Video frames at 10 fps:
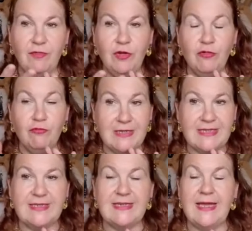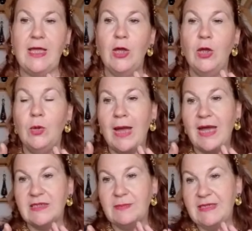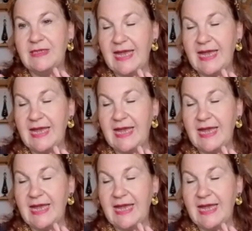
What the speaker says: Eurydice, who has been